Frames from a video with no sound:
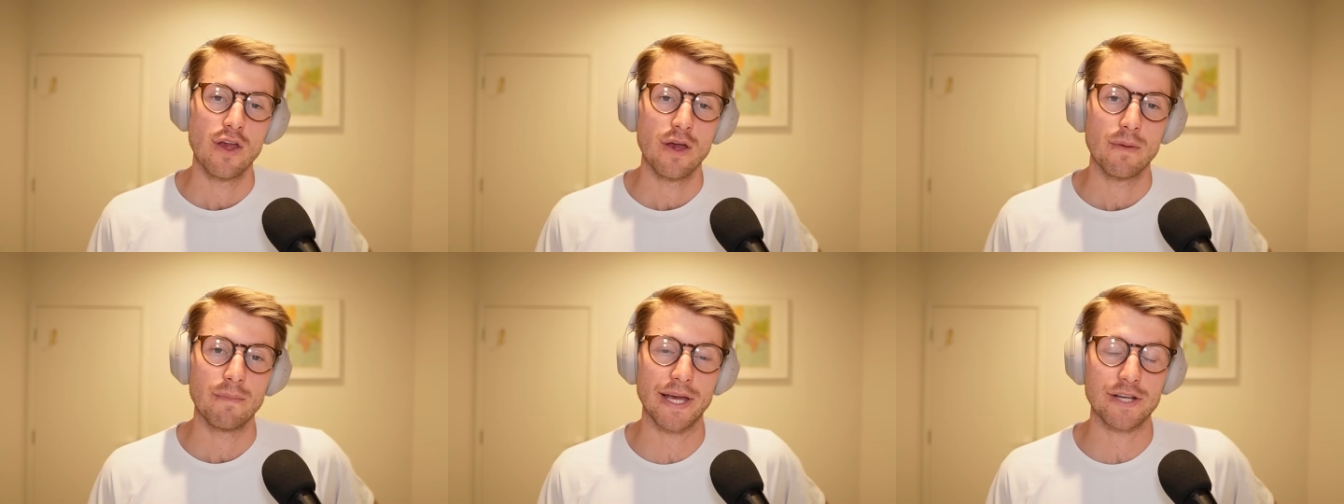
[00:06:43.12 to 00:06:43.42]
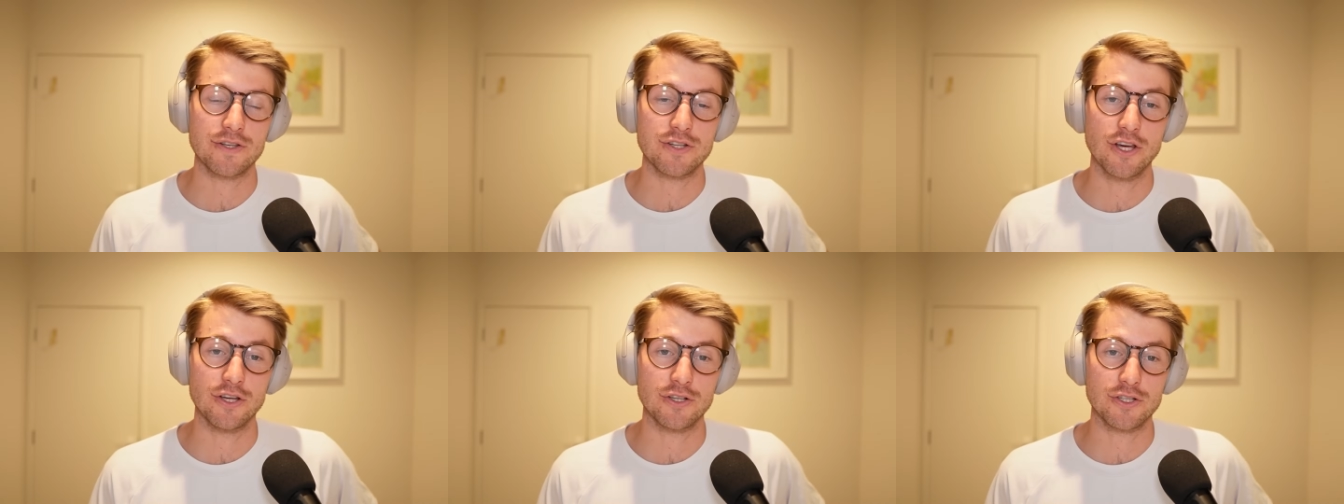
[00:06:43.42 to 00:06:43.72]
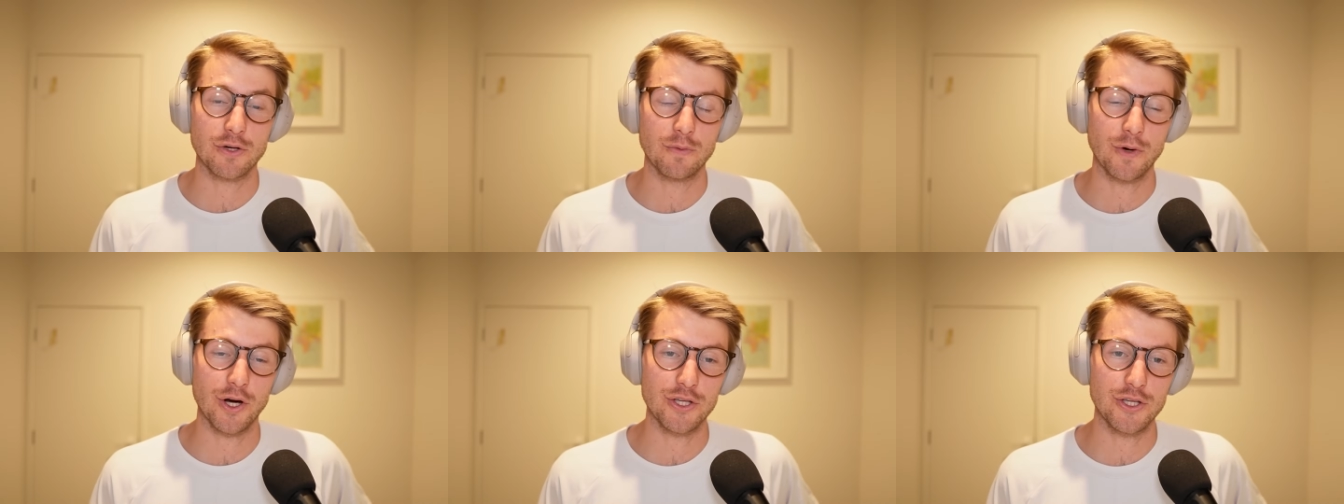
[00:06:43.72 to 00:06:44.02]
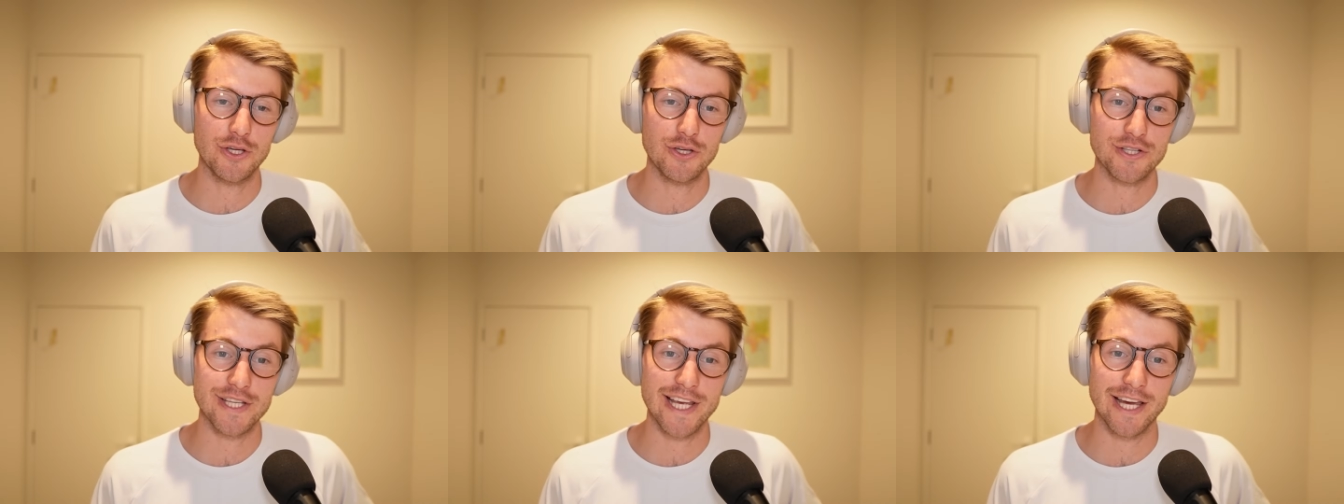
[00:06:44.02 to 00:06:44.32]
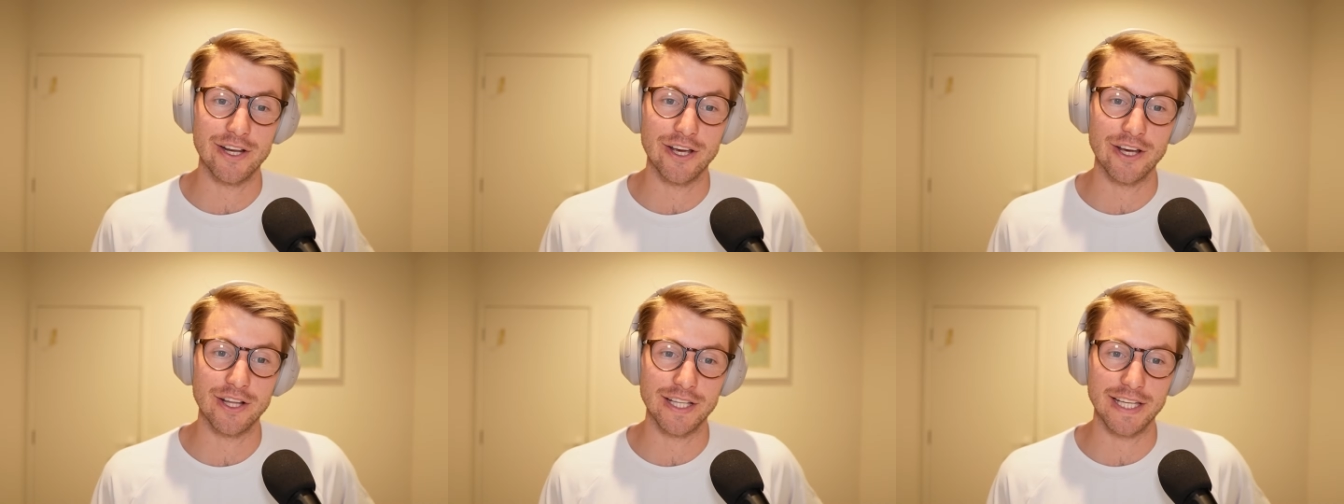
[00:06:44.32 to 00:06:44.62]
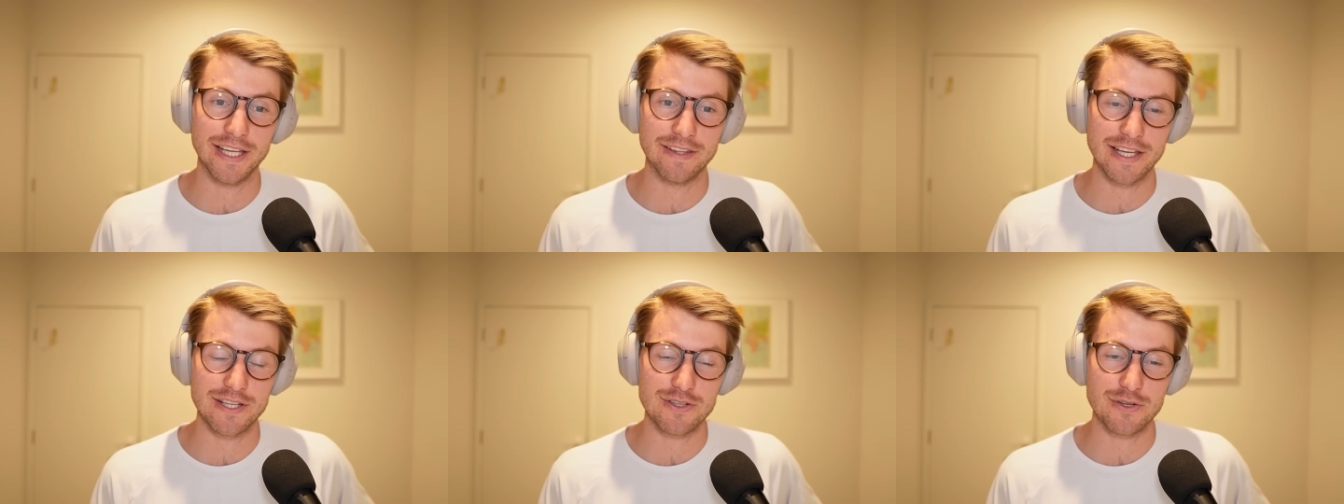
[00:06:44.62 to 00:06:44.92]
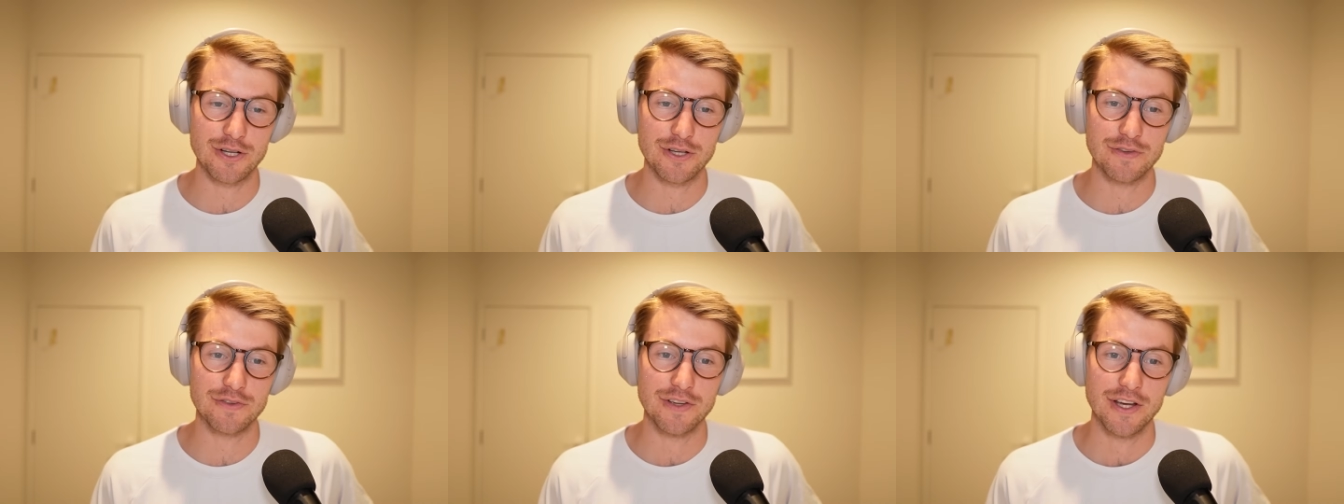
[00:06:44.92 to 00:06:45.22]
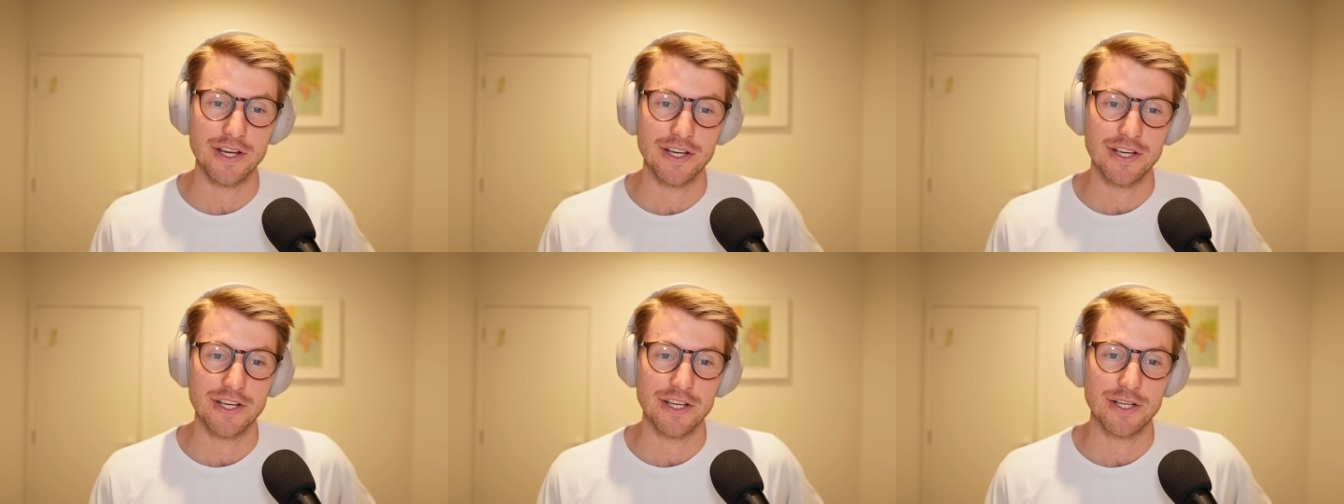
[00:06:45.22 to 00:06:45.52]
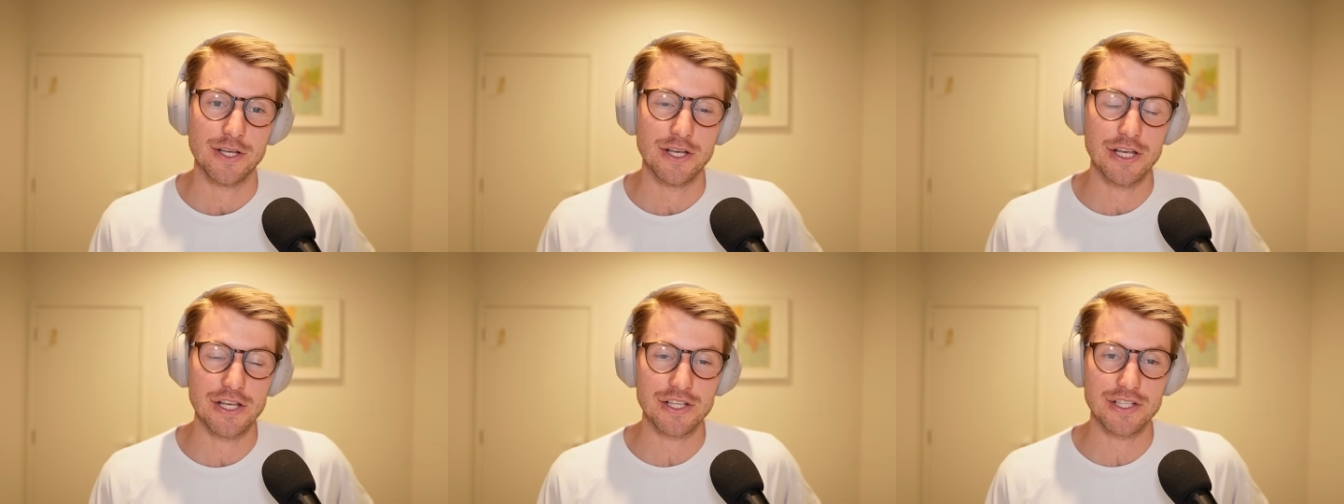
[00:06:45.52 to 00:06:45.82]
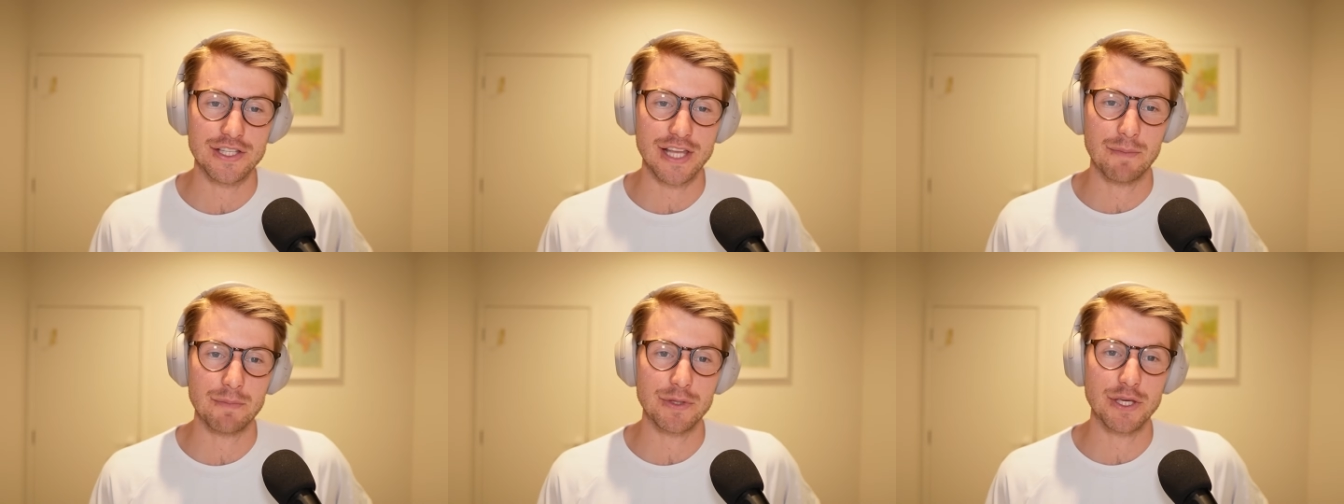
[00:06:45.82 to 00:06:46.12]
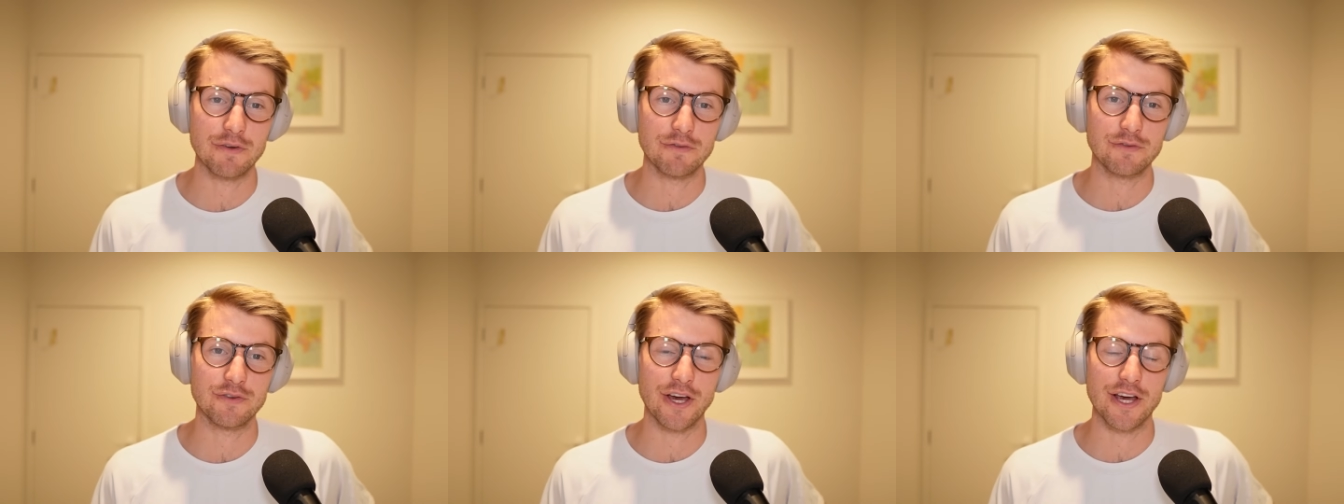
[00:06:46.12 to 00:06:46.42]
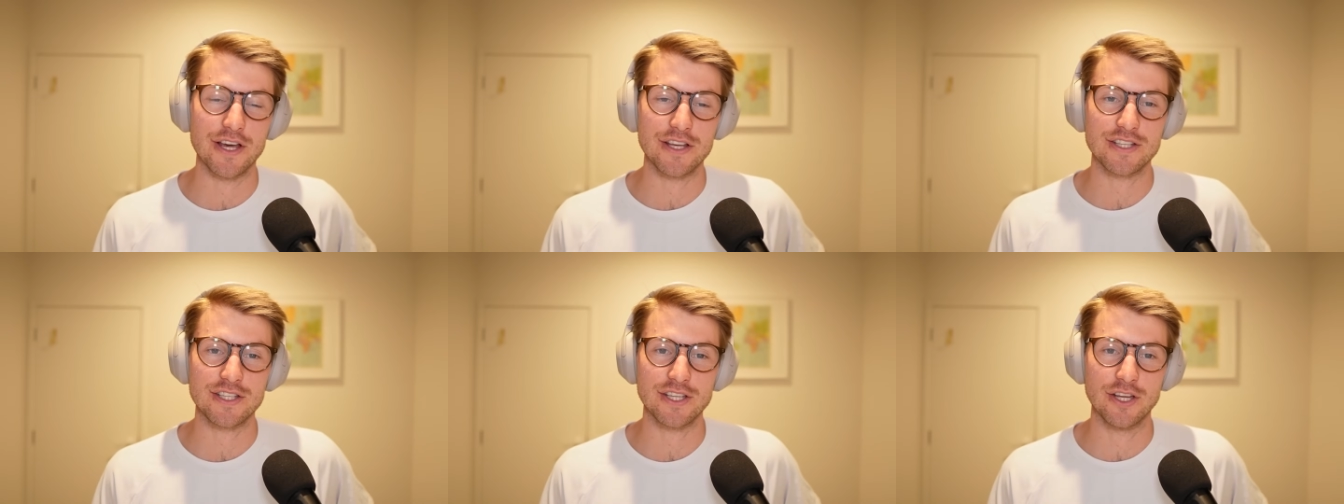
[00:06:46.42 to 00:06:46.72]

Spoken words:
Mate, to what you said earlier, they sort of stumped you at first.